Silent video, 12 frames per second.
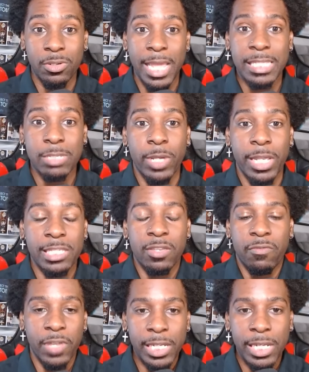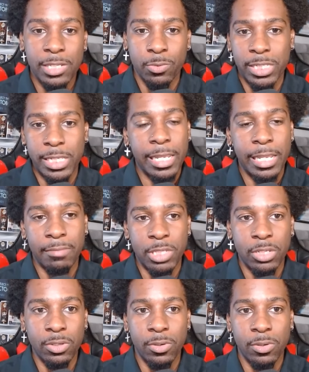That's what his feelings were telling him to
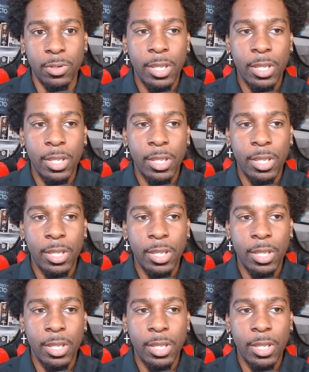do.